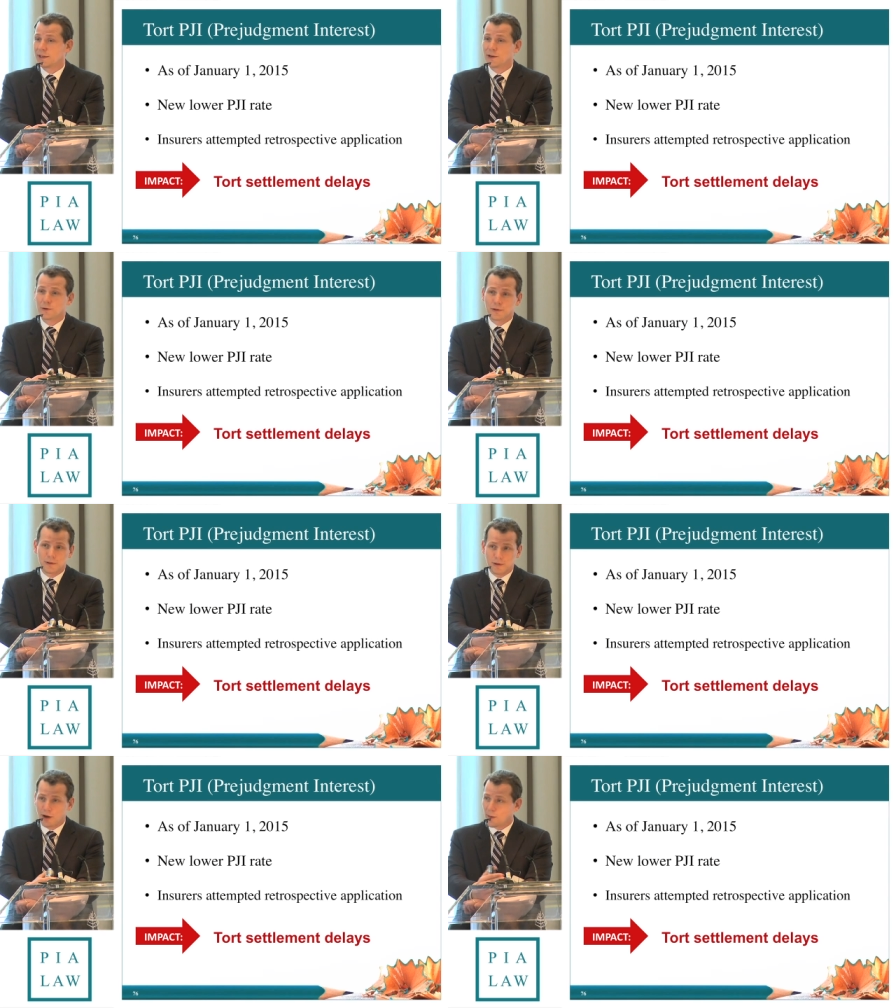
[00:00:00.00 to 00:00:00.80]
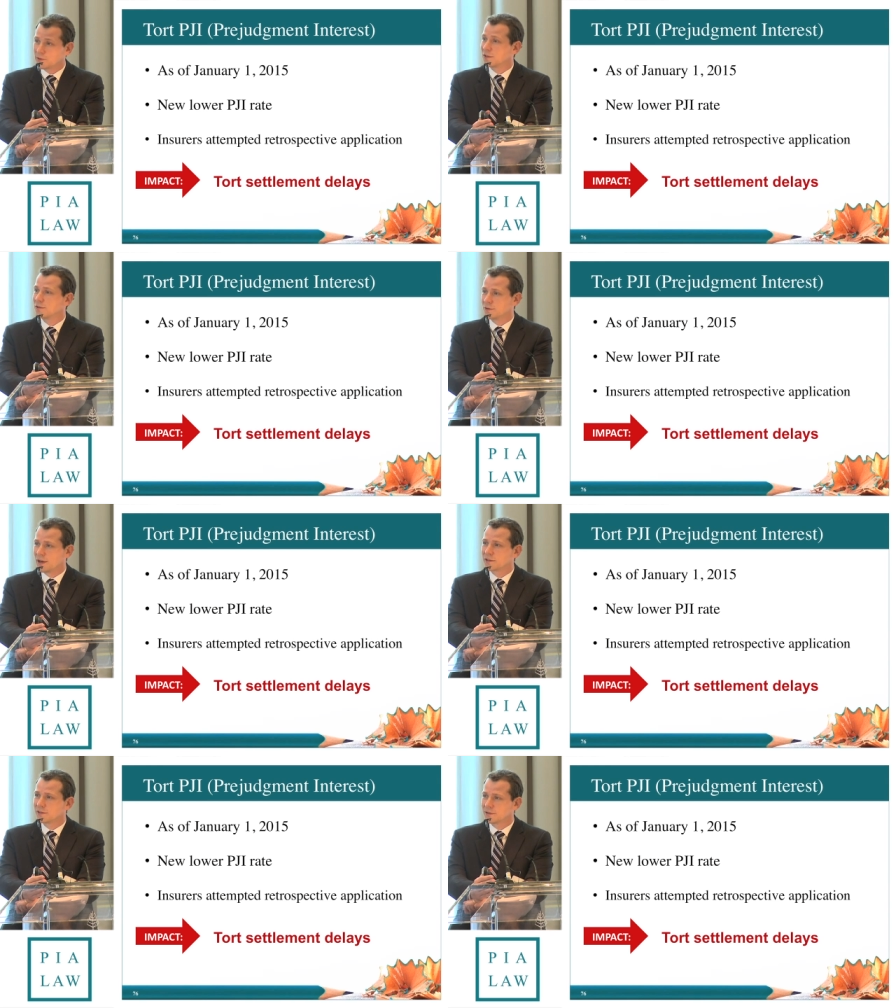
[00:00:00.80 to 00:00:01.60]
They go in opposite
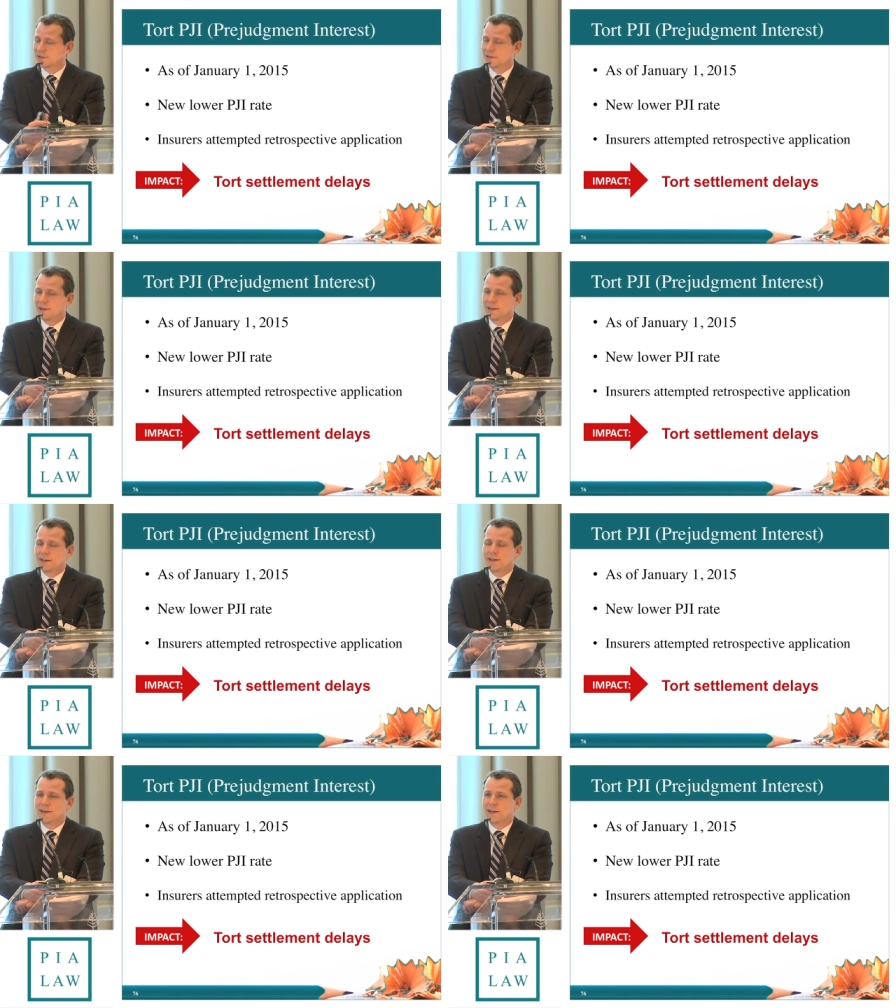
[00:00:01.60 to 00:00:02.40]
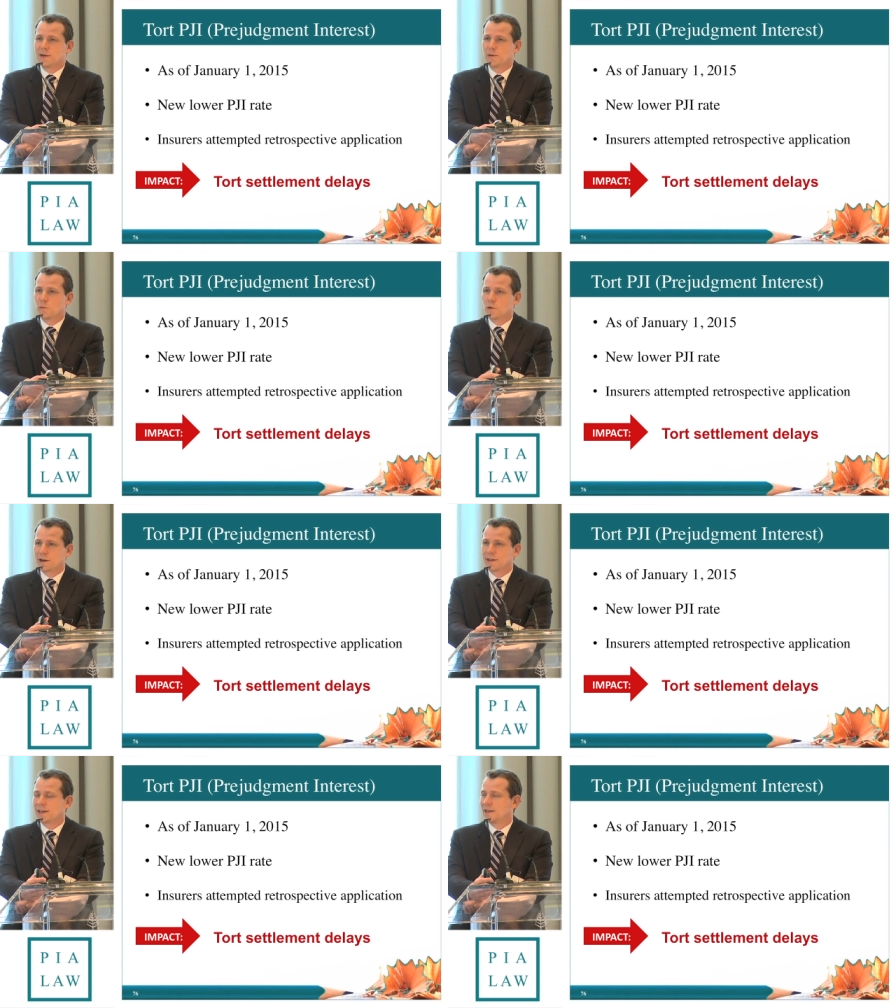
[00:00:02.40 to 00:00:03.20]
directions, and
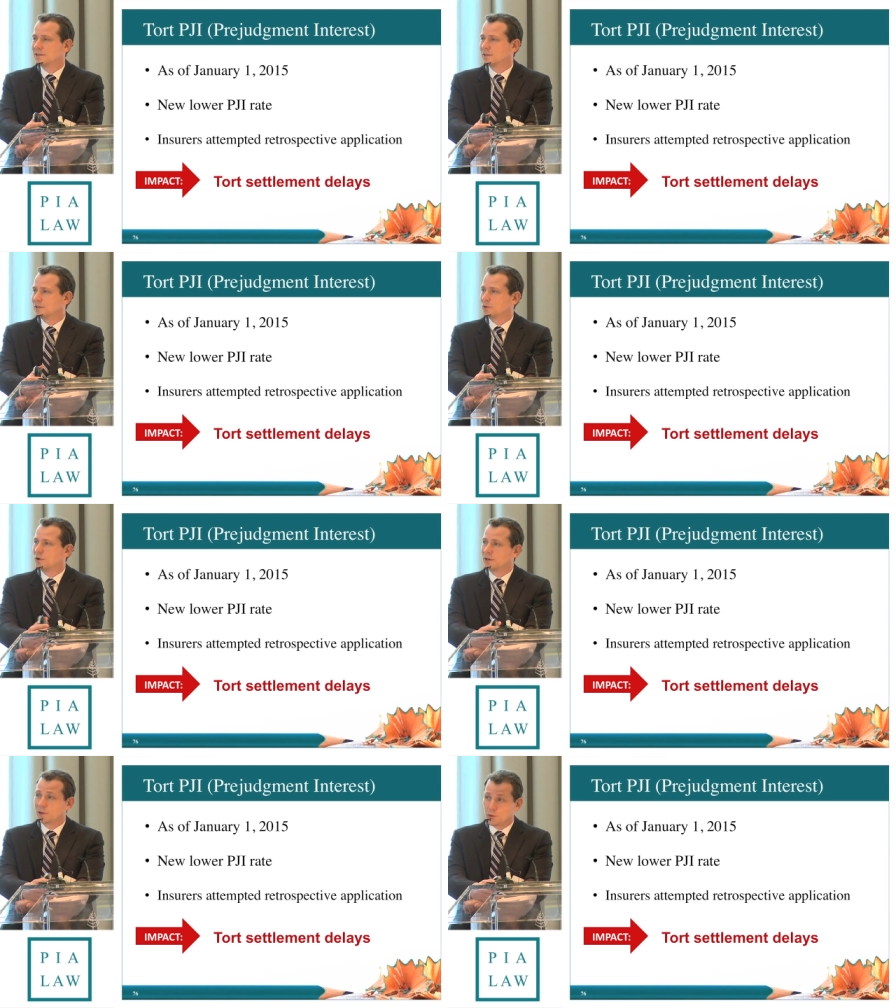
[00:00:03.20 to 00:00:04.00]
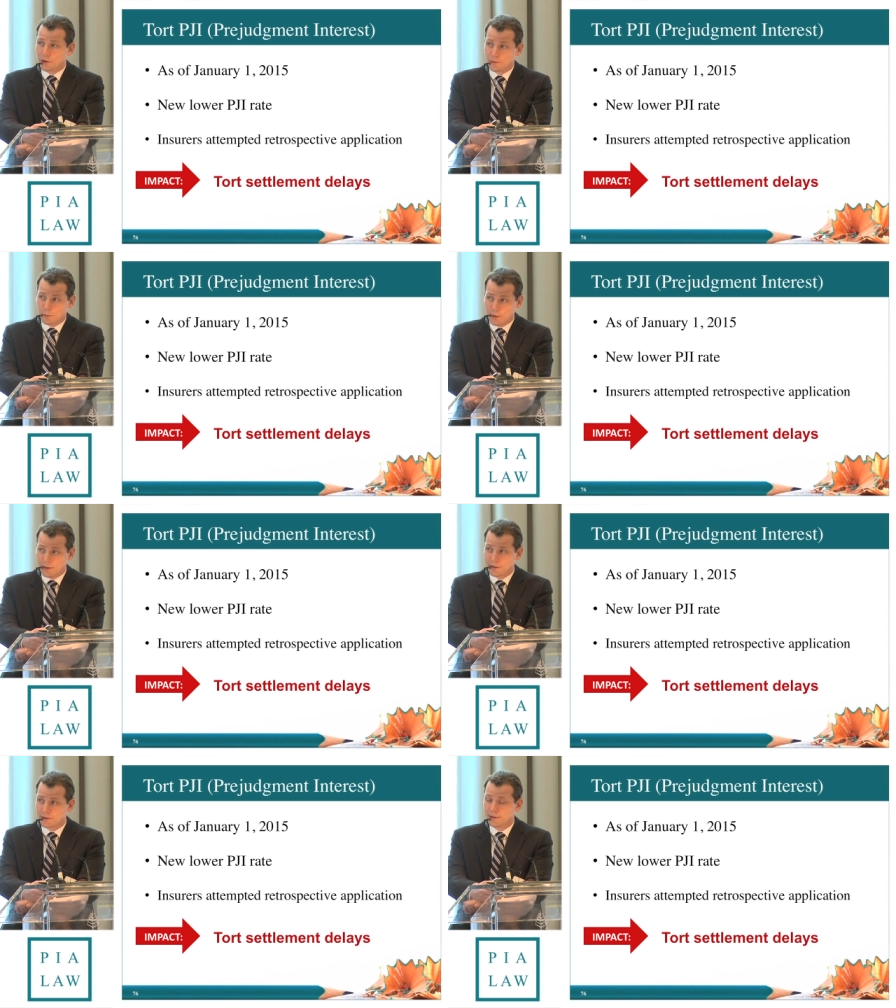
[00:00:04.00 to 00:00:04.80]
one of the cases is going to the Court of
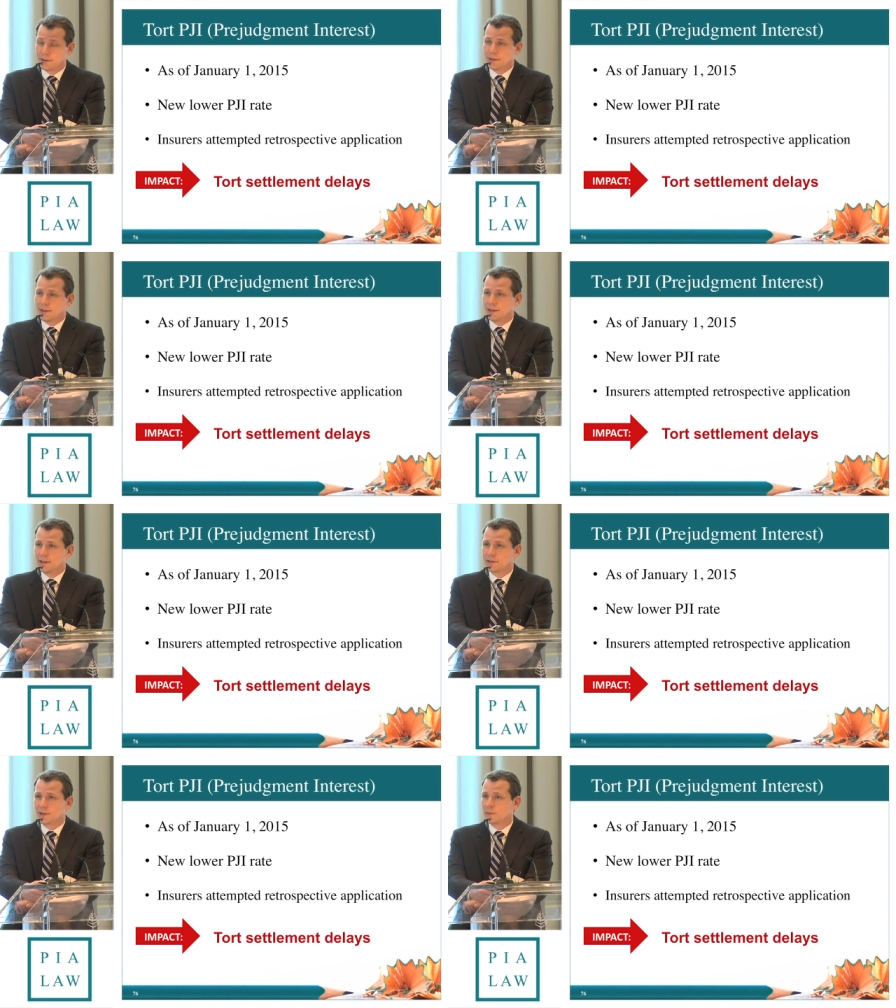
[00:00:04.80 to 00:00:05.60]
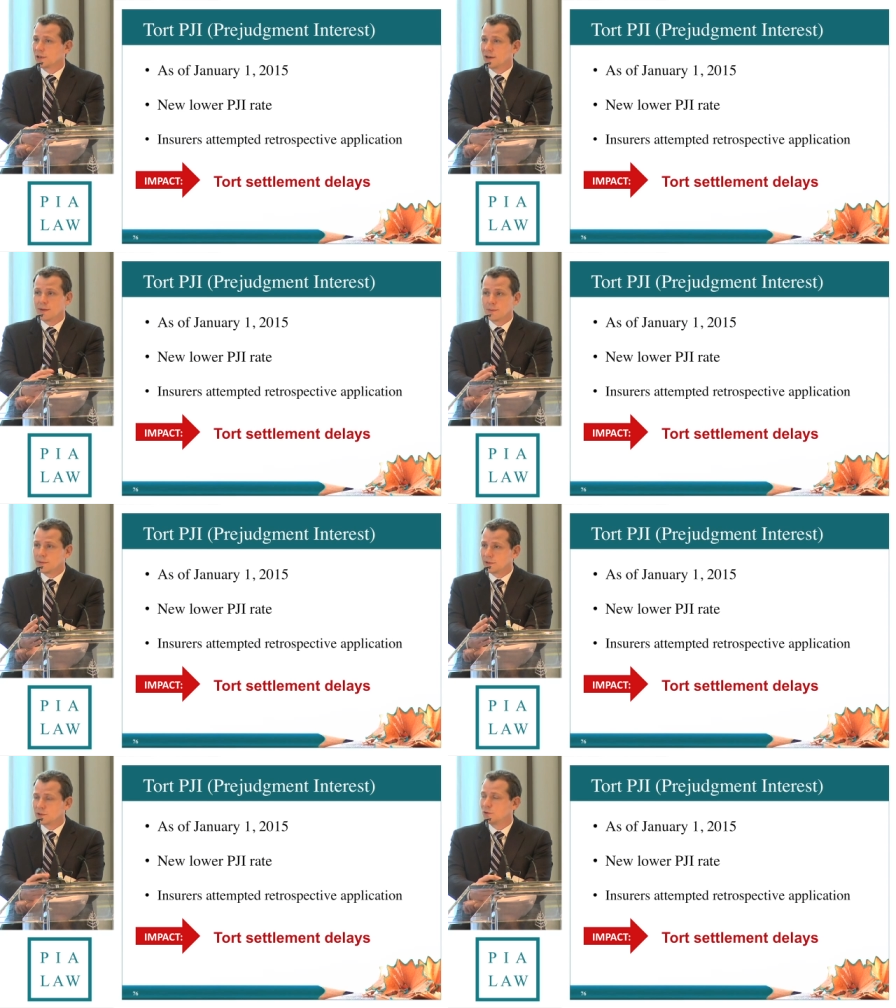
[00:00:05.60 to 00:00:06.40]
Appeal sometime
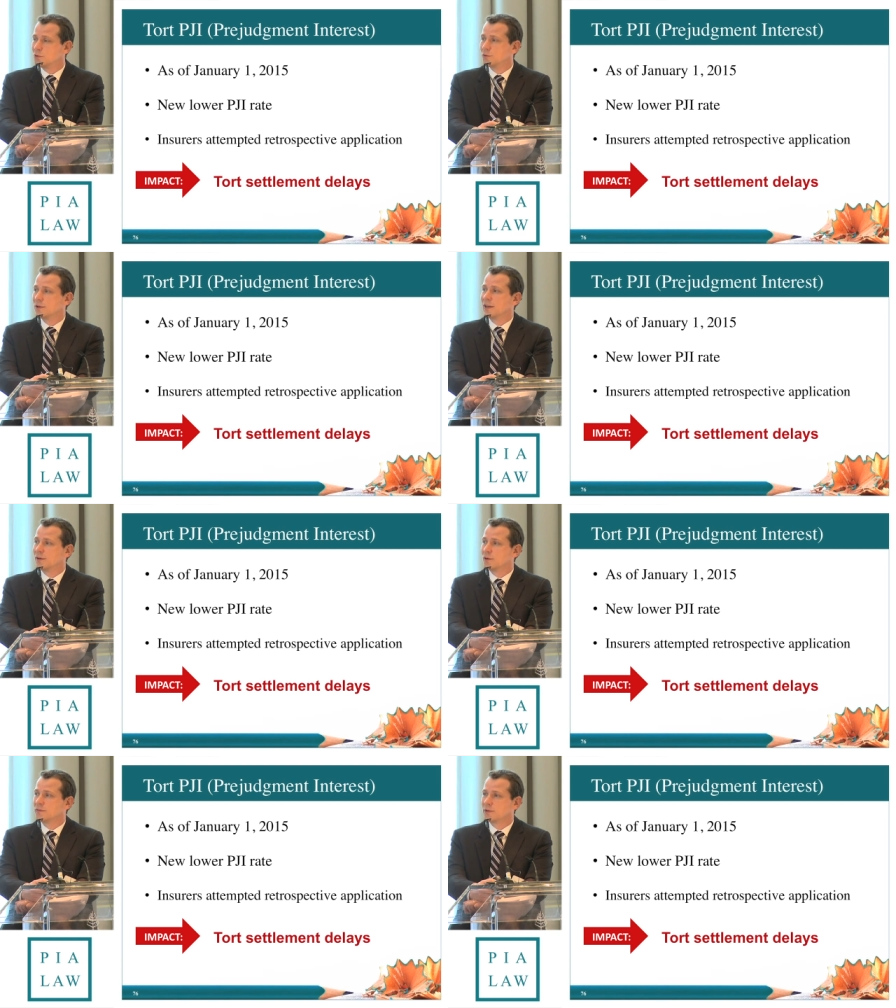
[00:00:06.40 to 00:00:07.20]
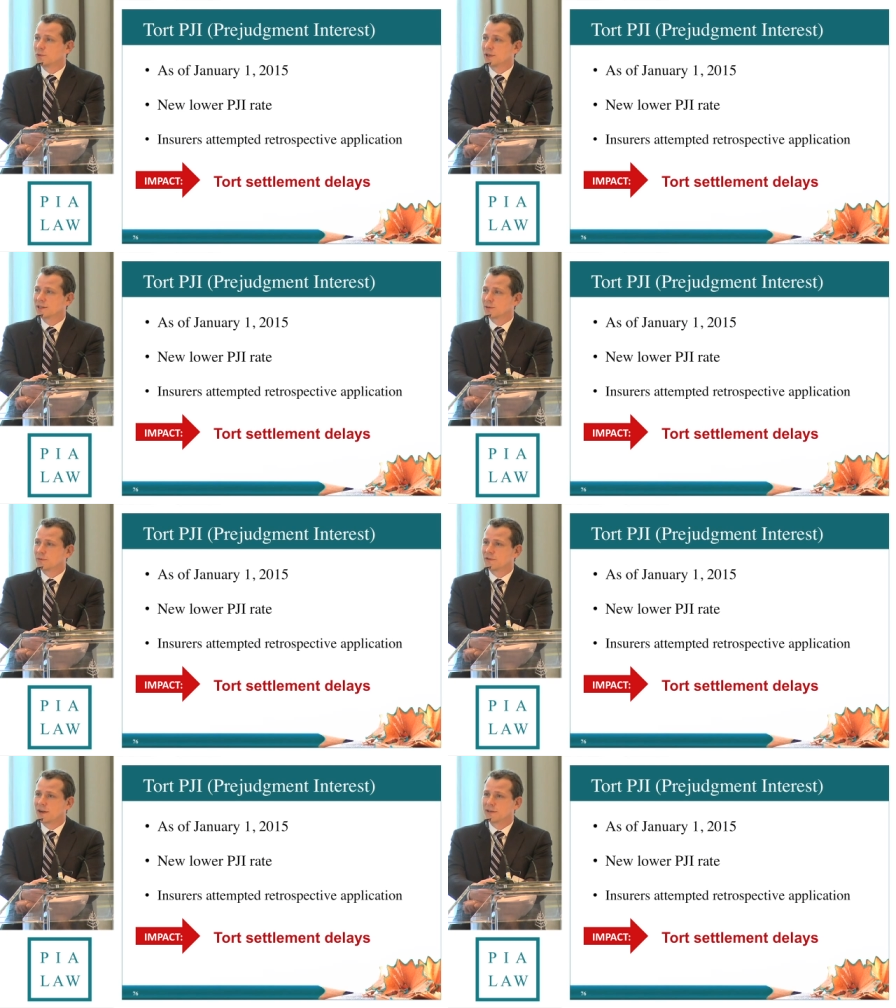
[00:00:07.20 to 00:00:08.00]
soon, and hopefully we'll get
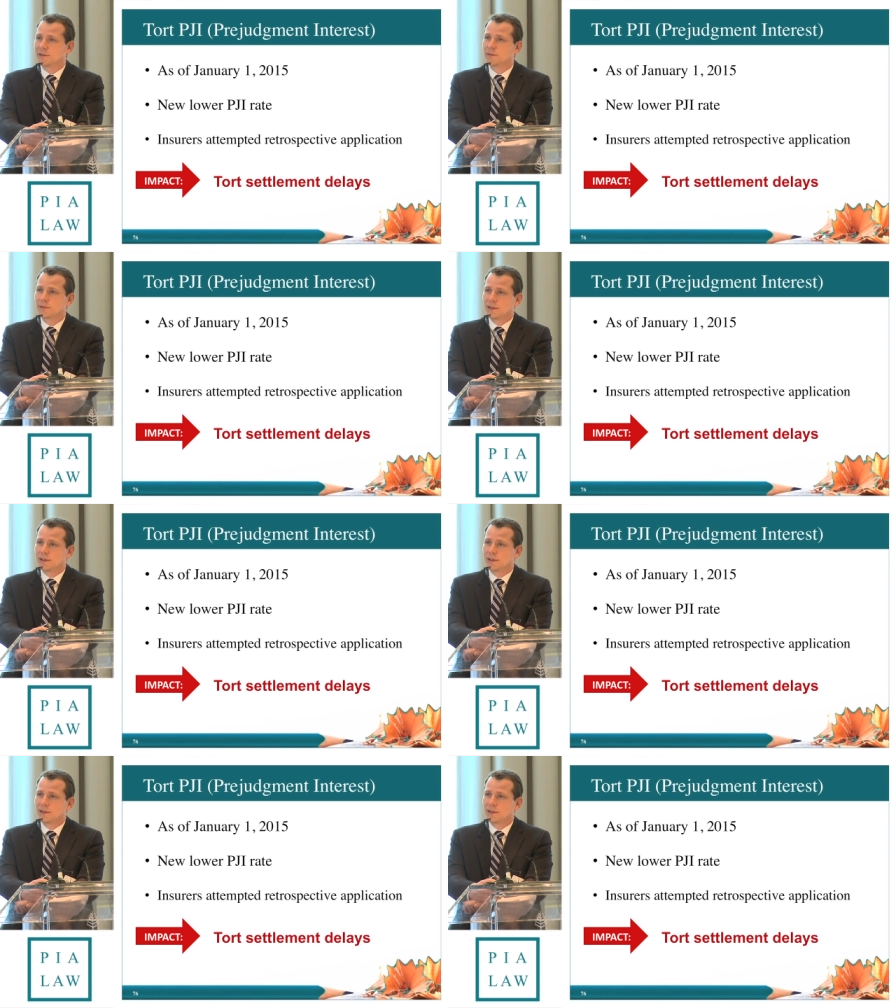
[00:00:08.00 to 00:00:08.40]
some final